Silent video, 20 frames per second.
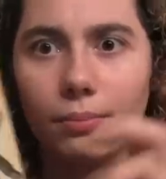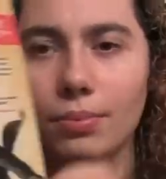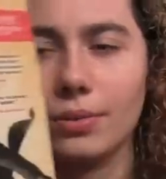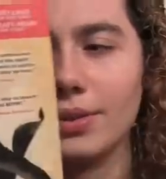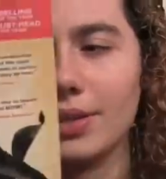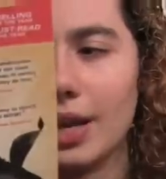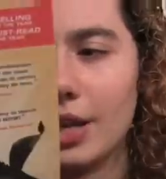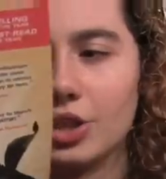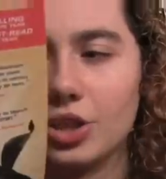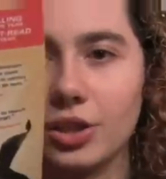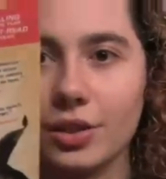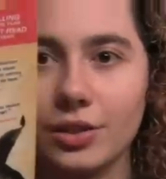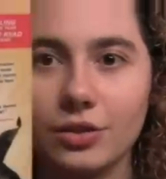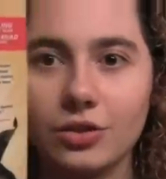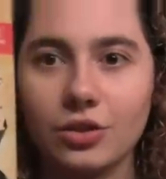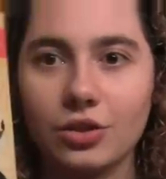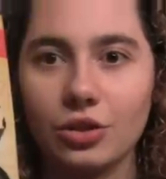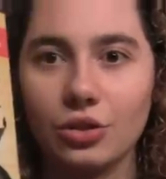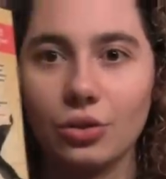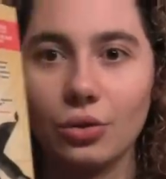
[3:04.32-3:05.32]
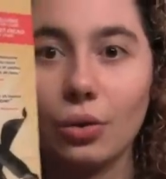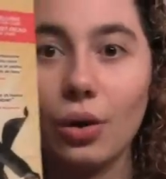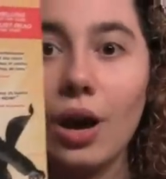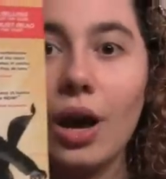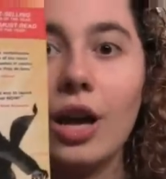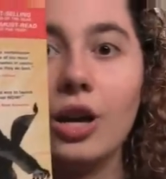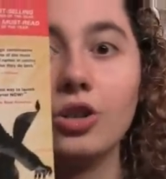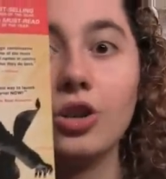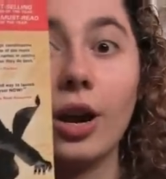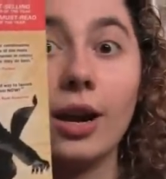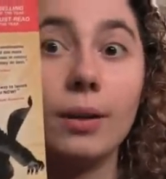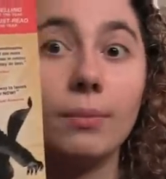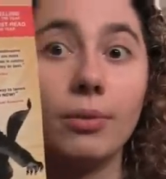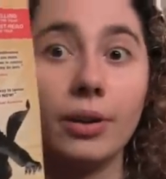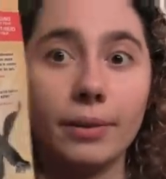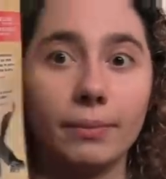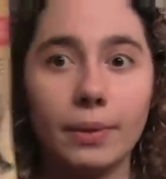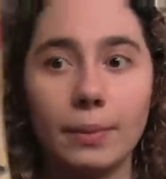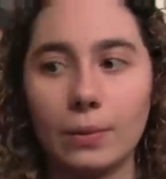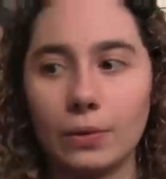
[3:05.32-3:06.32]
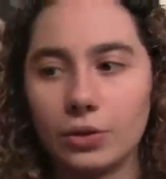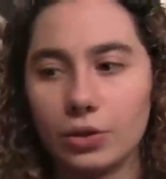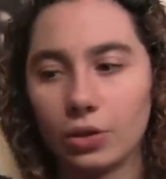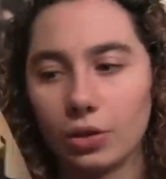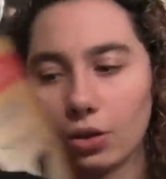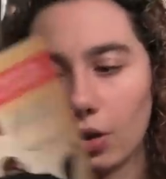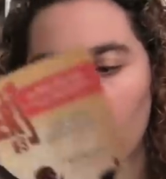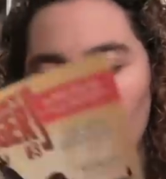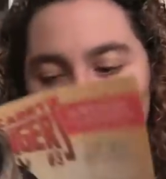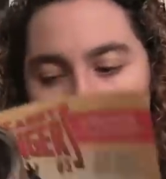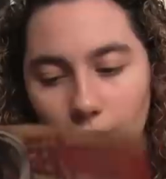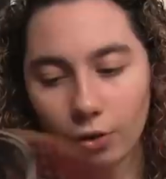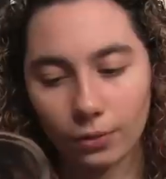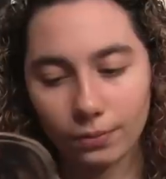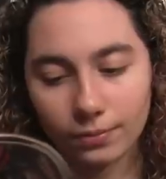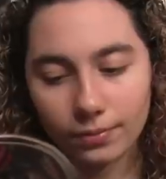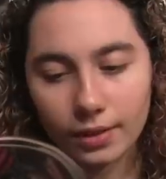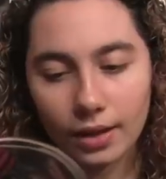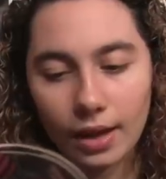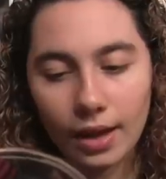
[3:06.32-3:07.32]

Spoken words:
possessions to try to bring people to the carnival.